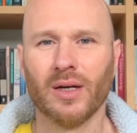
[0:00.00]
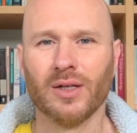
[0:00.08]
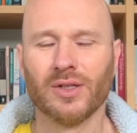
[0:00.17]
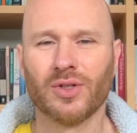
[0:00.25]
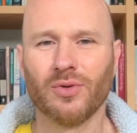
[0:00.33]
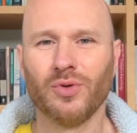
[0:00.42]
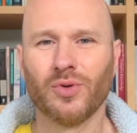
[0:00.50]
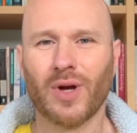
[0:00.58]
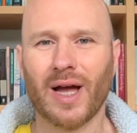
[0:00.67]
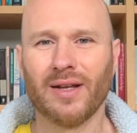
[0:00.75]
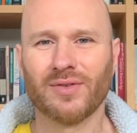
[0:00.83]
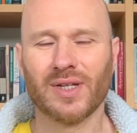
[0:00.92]
So you
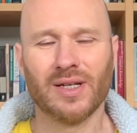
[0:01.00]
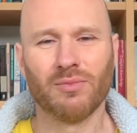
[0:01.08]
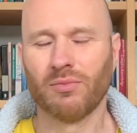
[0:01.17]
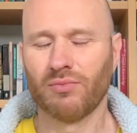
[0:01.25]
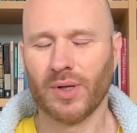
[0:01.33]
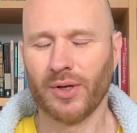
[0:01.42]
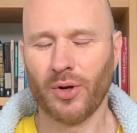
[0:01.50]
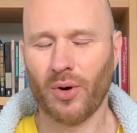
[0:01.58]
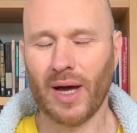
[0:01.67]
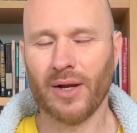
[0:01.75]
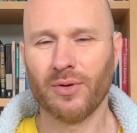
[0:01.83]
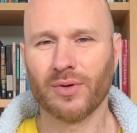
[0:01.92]
kind of say, well, no,
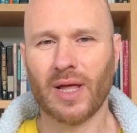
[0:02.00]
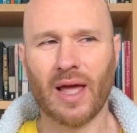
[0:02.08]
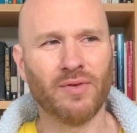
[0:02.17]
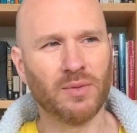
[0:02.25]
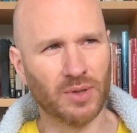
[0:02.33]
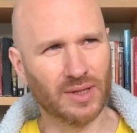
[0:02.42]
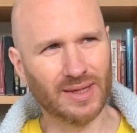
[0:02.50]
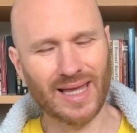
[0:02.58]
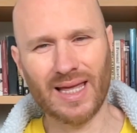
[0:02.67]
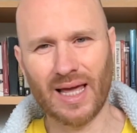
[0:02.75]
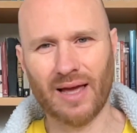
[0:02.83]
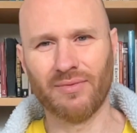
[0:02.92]
I don't have it, but
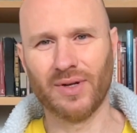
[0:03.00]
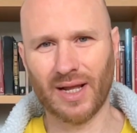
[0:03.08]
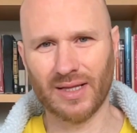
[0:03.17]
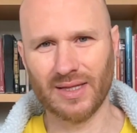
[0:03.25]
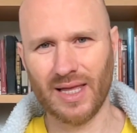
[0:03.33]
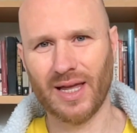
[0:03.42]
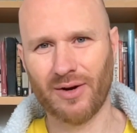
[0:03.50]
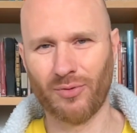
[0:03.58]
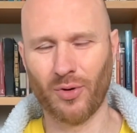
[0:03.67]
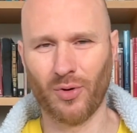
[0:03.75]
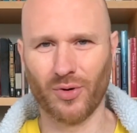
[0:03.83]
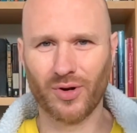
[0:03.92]
they have it, and they're
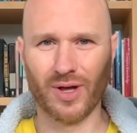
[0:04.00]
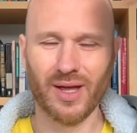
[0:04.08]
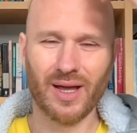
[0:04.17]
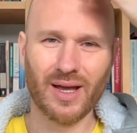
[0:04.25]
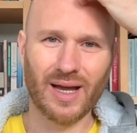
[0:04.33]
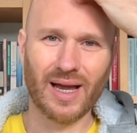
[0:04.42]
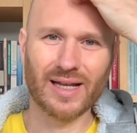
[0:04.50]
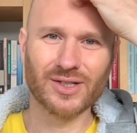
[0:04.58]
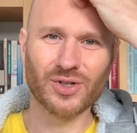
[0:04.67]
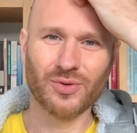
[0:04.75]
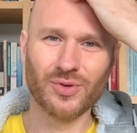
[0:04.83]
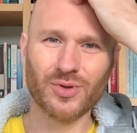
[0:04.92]
wrong.
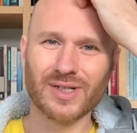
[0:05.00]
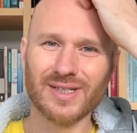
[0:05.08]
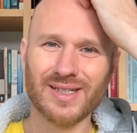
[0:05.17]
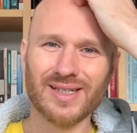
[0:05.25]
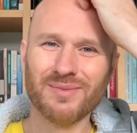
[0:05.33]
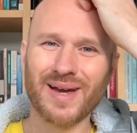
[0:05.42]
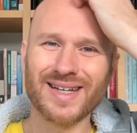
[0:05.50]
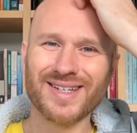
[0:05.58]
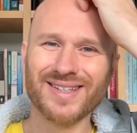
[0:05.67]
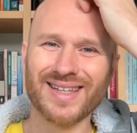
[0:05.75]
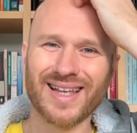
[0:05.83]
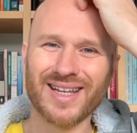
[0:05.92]
And so you can
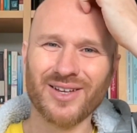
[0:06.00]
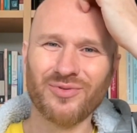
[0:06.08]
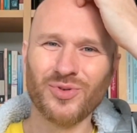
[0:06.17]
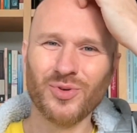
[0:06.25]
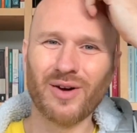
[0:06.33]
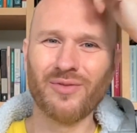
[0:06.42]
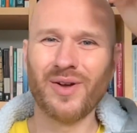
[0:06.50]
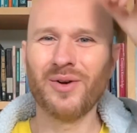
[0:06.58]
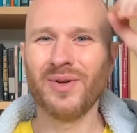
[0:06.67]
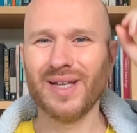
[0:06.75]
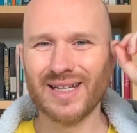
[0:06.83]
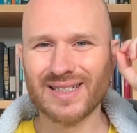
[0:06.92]
imagine that if you are
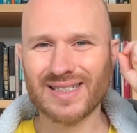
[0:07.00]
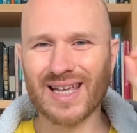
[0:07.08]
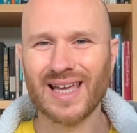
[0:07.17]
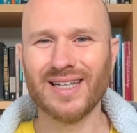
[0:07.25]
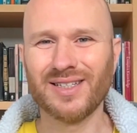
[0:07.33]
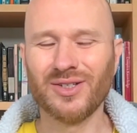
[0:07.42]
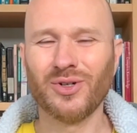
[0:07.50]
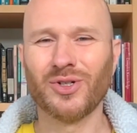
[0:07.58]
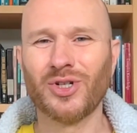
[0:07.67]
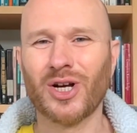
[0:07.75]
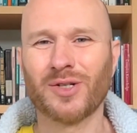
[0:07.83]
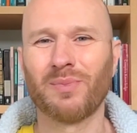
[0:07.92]
very intense in your
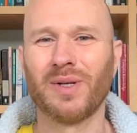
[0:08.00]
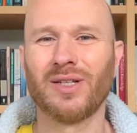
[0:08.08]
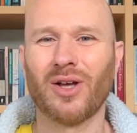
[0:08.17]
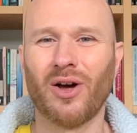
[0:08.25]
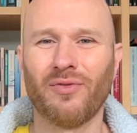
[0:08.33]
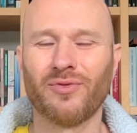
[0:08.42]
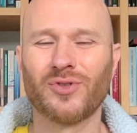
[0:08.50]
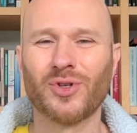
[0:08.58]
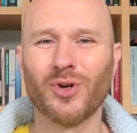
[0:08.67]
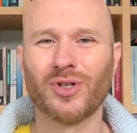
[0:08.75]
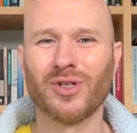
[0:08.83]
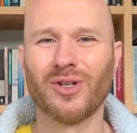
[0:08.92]
judgment of
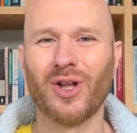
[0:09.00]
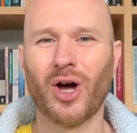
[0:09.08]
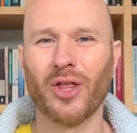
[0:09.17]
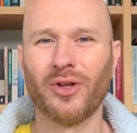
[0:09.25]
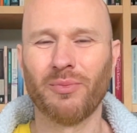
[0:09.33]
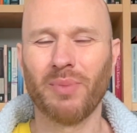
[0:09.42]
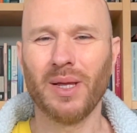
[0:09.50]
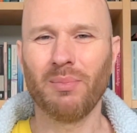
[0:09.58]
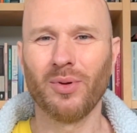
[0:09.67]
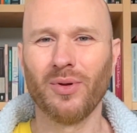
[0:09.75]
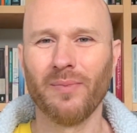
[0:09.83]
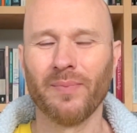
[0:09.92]
certain other
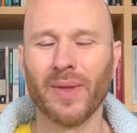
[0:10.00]
people,